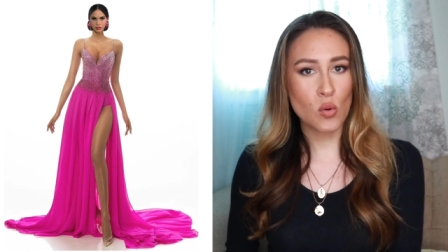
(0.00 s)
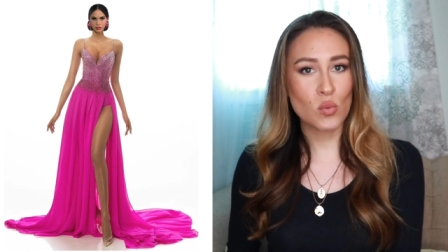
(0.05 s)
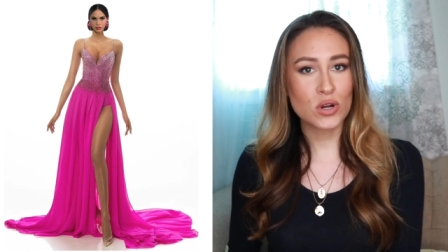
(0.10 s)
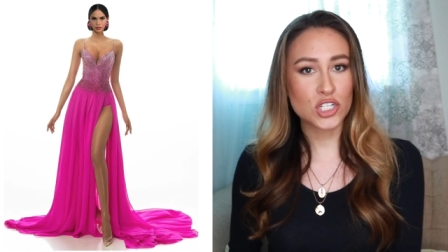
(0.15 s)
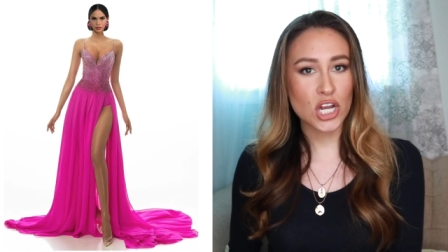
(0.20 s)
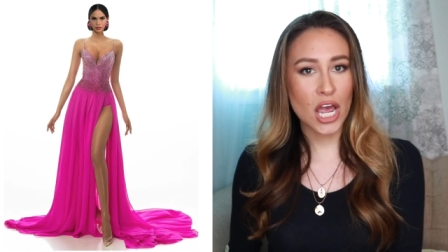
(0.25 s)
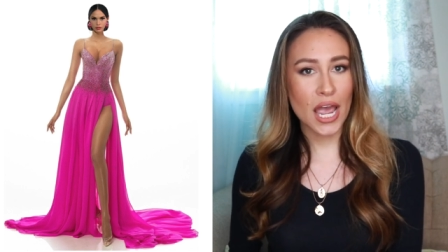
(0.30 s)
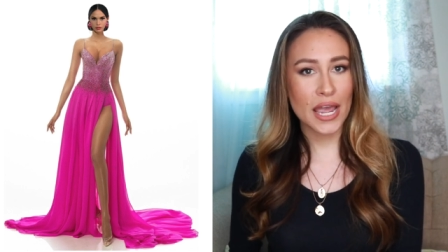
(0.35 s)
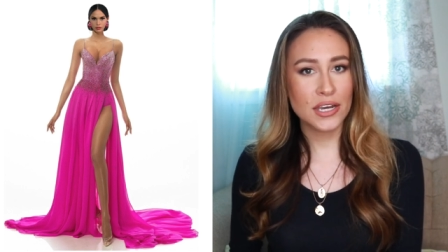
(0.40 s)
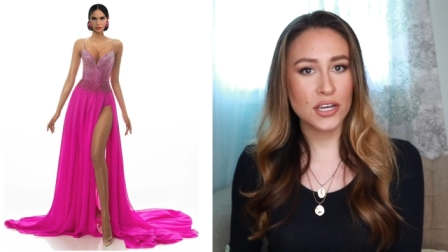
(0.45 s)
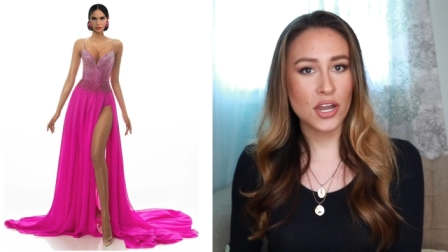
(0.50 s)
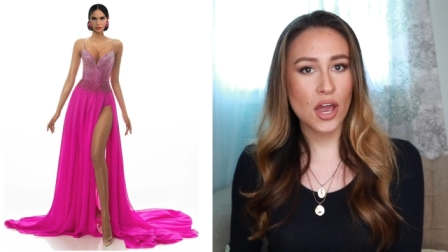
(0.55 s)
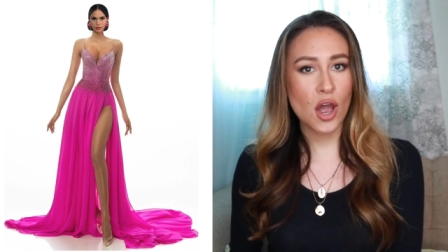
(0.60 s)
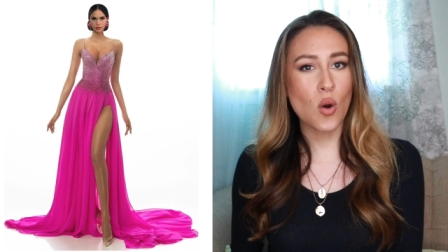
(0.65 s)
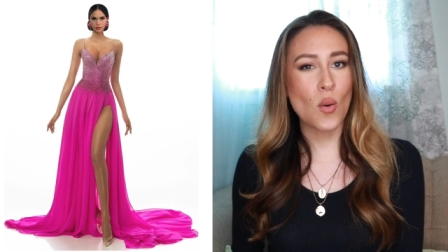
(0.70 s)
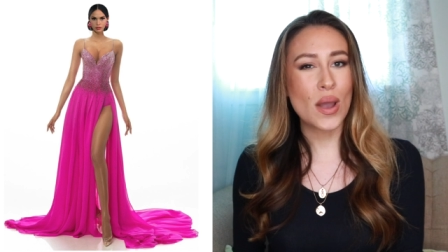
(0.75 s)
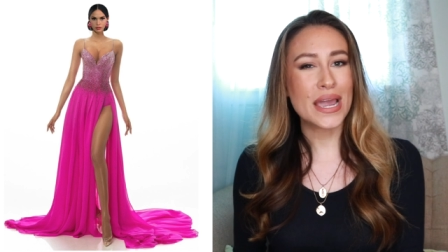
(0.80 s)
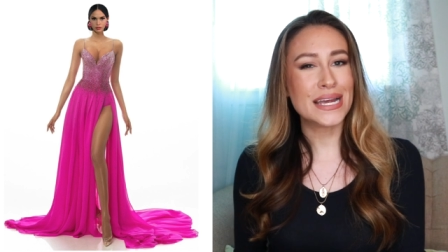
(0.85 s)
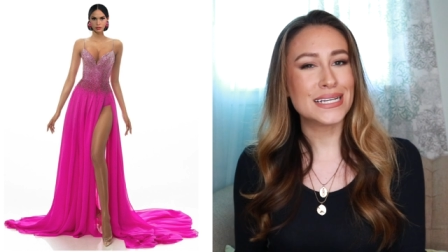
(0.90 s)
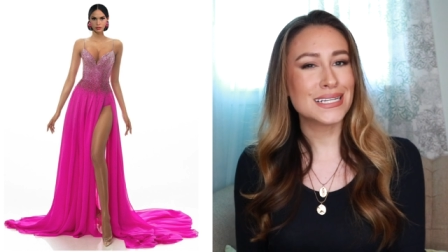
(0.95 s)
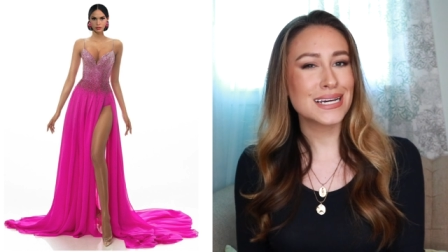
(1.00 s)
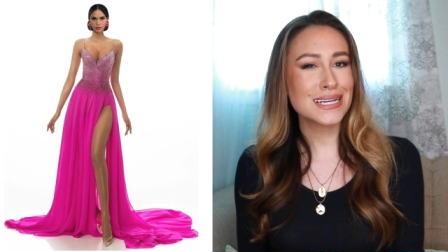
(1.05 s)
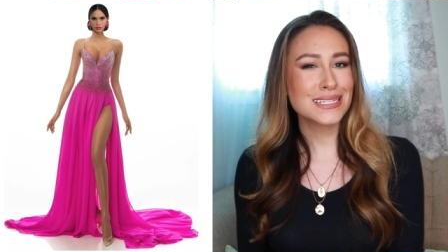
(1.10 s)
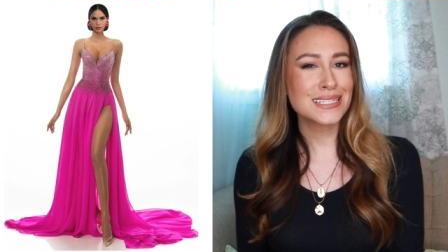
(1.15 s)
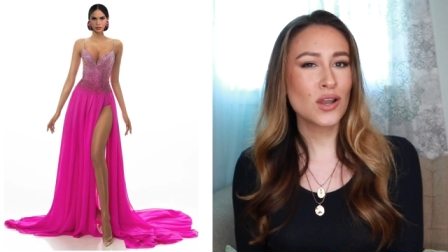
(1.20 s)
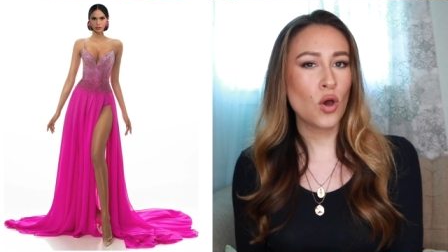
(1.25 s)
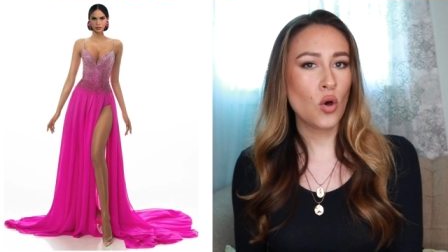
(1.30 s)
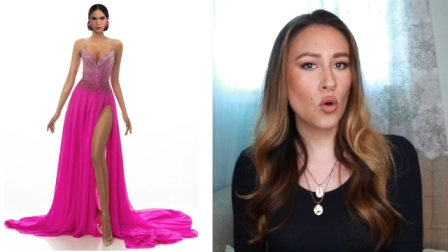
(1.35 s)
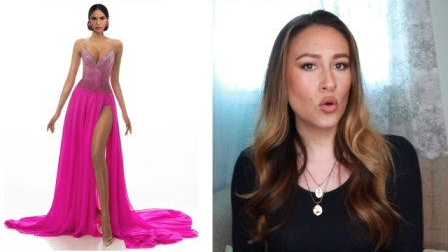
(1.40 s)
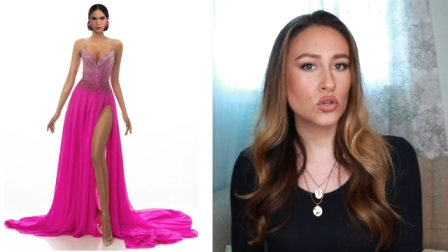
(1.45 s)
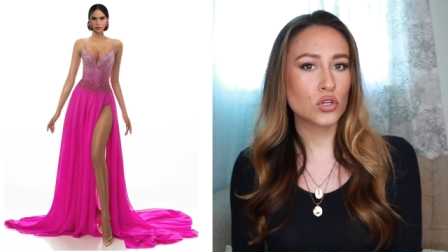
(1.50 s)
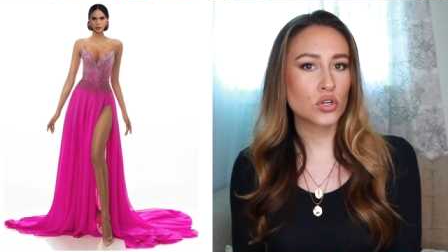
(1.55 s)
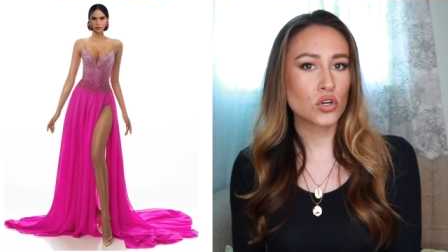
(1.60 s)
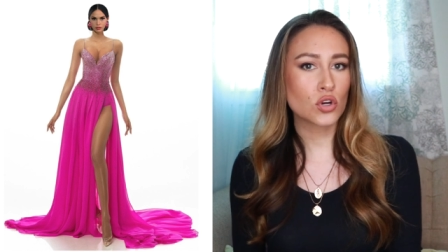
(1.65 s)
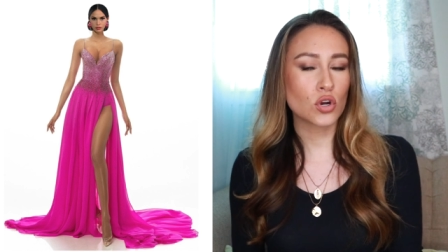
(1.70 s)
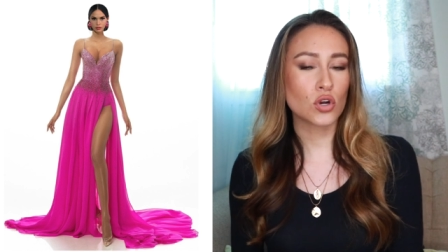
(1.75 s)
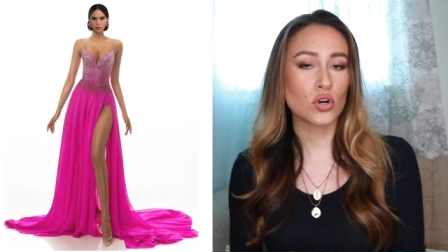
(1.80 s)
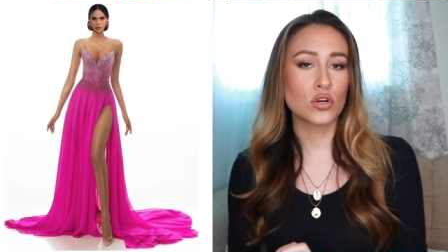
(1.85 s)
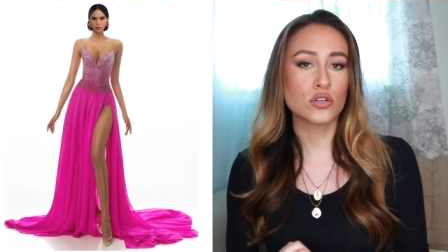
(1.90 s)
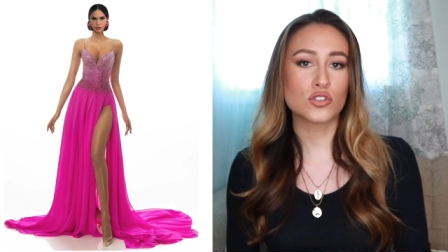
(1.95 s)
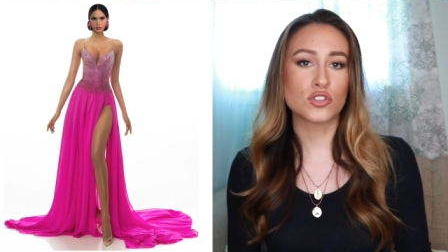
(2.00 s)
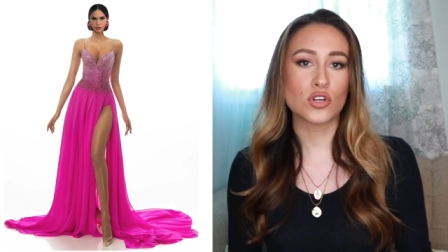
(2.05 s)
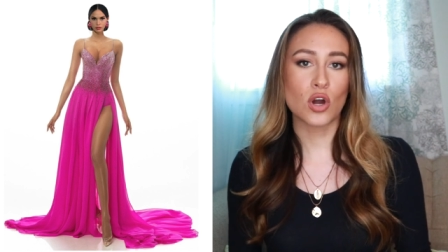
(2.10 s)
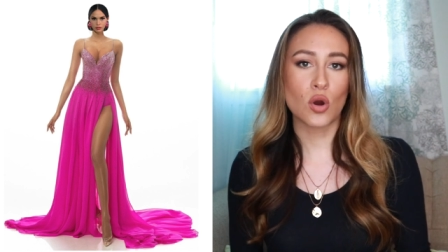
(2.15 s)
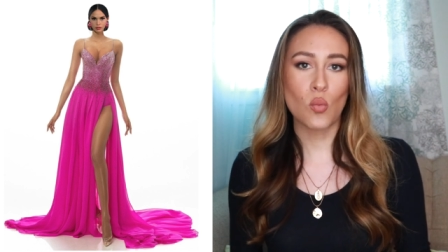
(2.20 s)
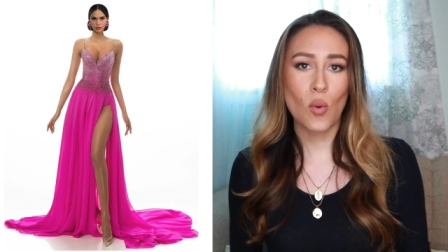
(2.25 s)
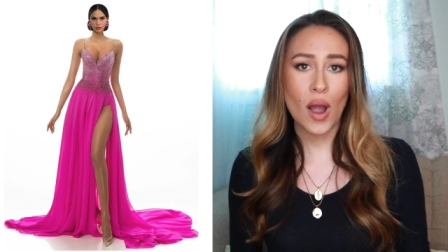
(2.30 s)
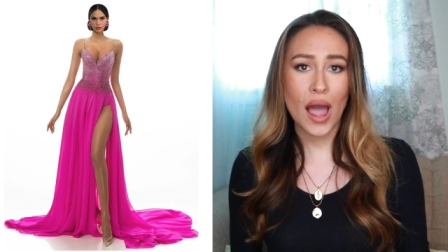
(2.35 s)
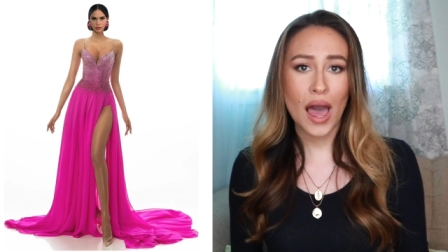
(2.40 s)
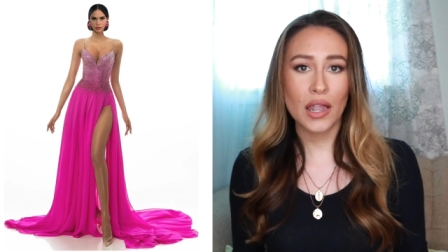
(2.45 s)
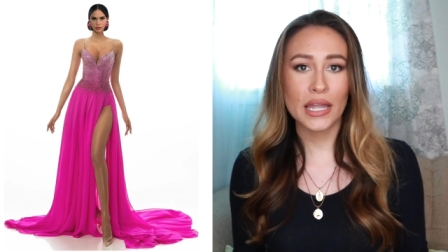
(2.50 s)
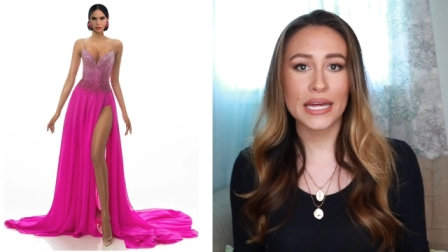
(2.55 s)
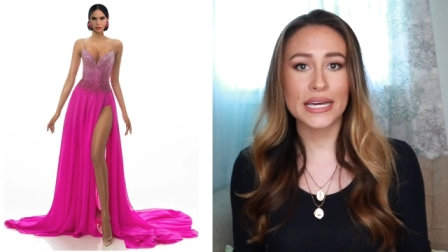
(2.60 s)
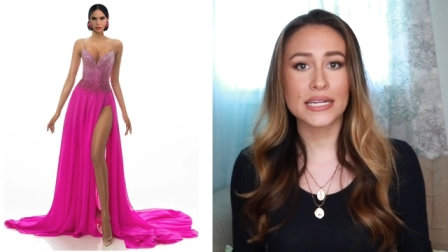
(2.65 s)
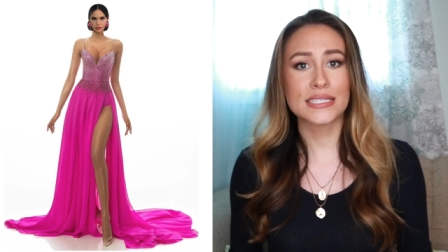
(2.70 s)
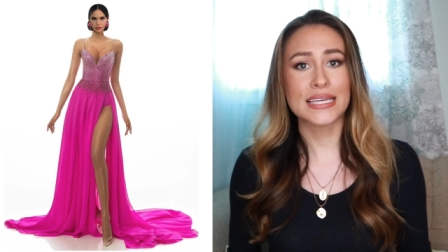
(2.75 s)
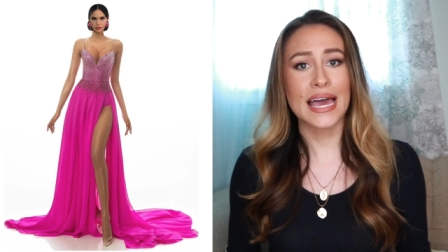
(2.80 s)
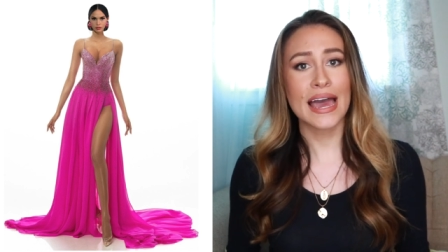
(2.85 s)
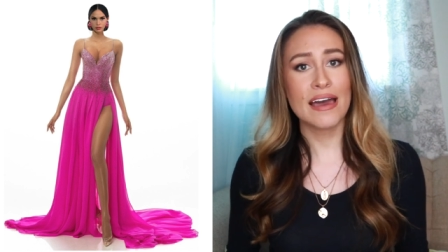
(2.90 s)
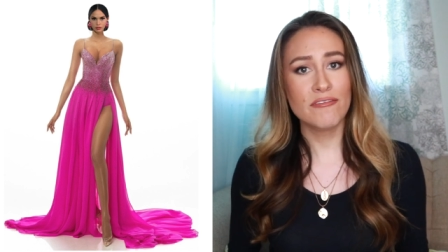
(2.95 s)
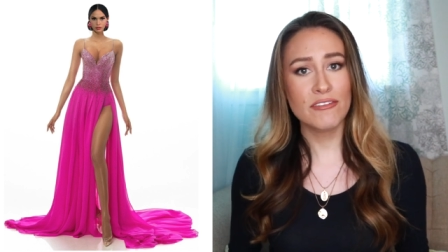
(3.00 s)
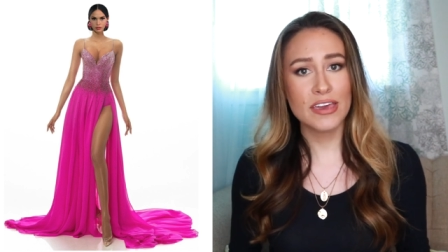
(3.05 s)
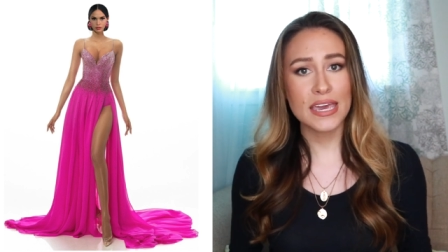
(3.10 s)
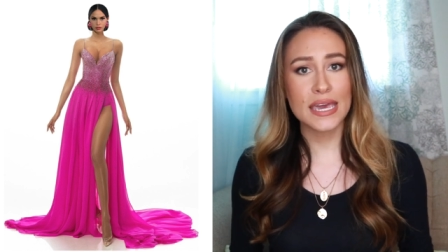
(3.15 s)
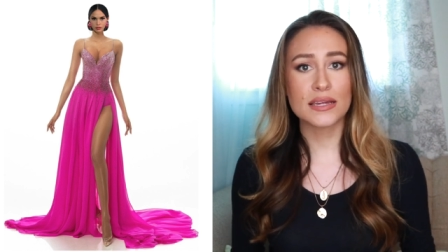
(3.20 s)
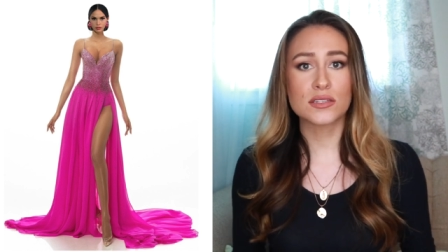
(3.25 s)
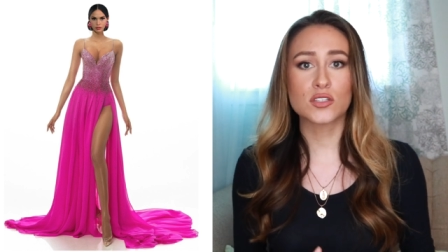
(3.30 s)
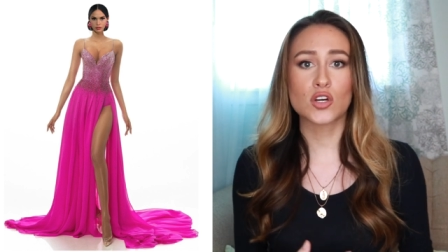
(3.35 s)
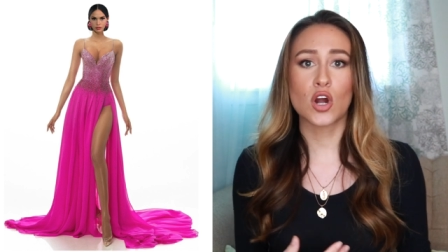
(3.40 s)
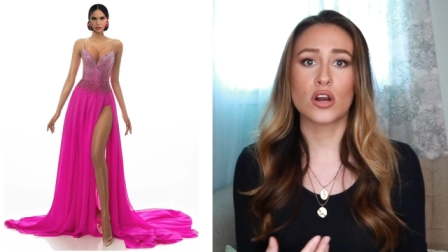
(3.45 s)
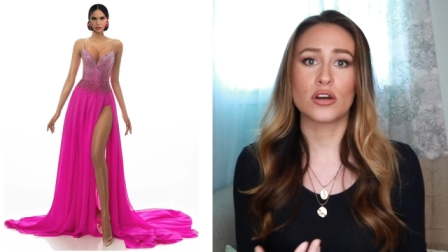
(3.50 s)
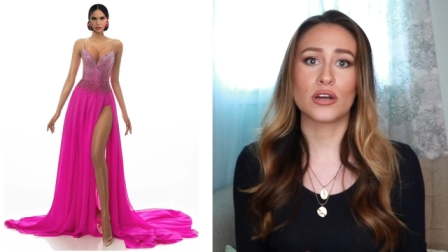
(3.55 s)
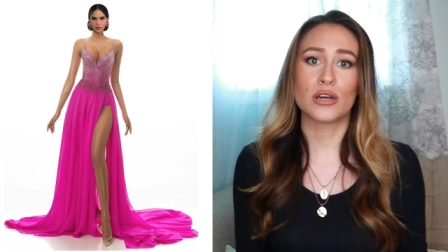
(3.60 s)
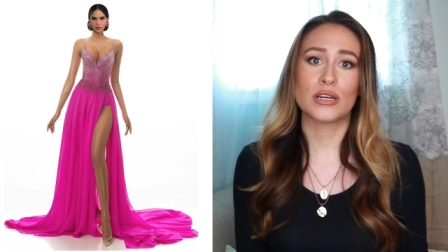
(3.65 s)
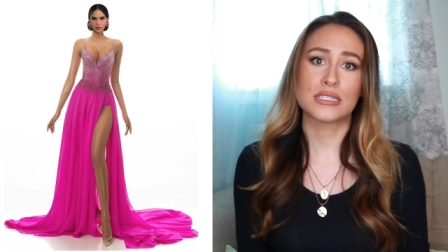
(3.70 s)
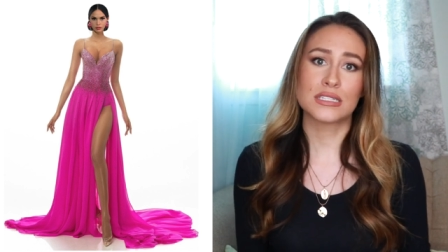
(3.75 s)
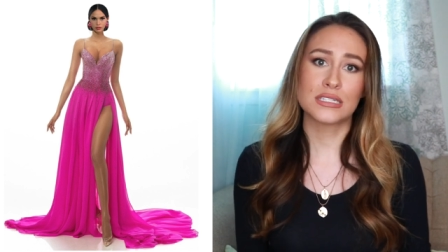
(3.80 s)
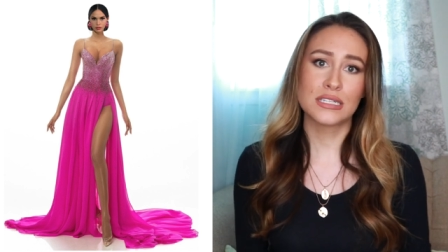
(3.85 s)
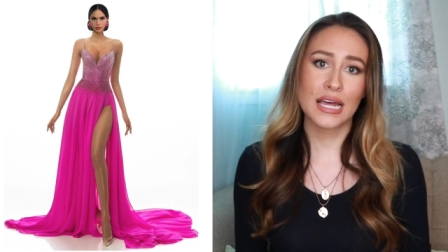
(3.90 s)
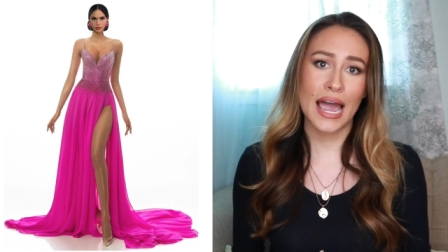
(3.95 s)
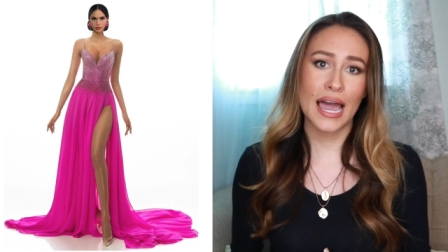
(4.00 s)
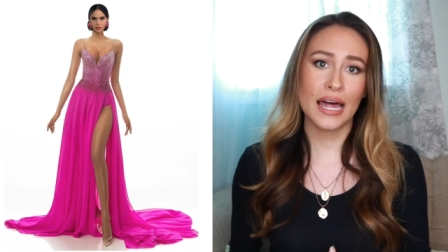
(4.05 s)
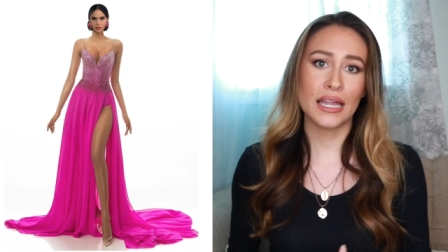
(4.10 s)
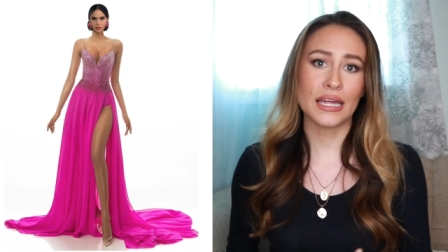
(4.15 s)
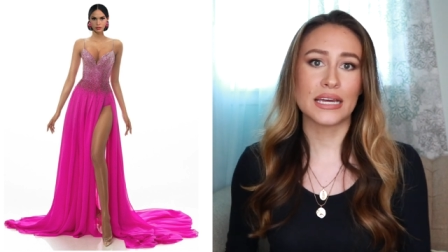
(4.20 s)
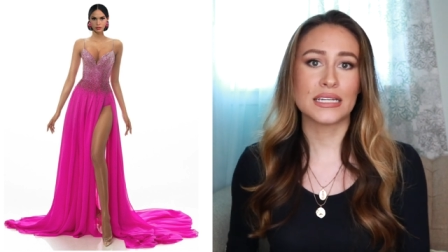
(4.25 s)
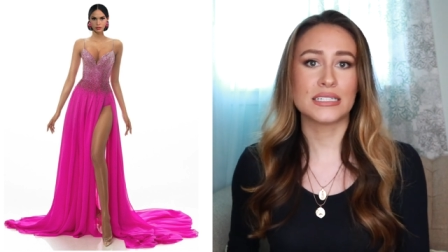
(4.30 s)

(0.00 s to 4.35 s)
which I know, it doesn't hold a curl so well, it's heavy, it's harder to style,